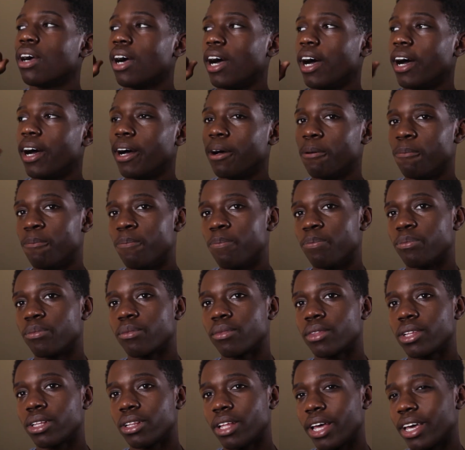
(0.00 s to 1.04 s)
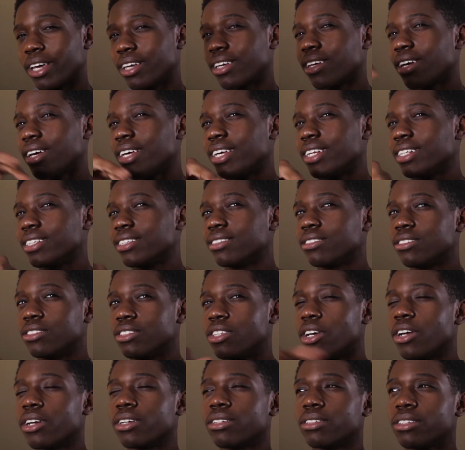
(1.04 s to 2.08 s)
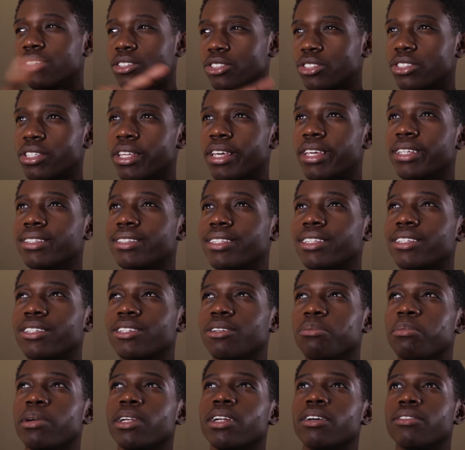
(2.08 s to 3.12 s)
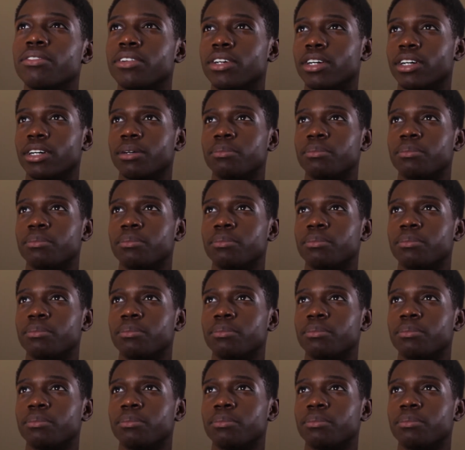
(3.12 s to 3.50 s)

like there's a little bit of